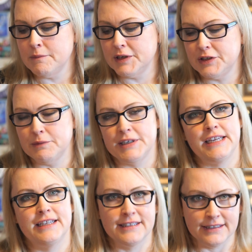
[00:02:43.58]
But too much
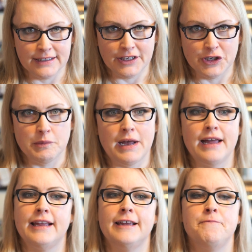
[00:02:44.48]
insulin in your
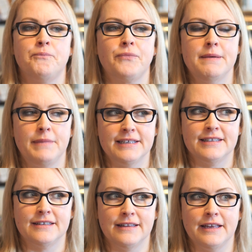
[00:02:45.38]
body
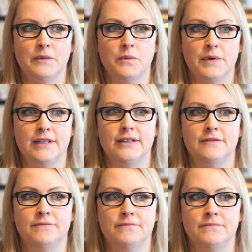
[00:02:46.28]
basically
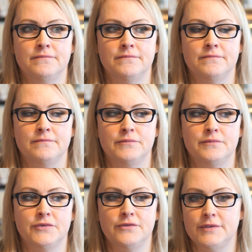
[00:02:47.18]
will
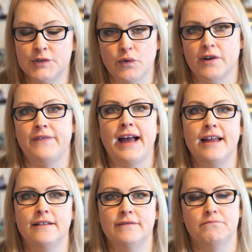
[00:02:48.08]
store fat.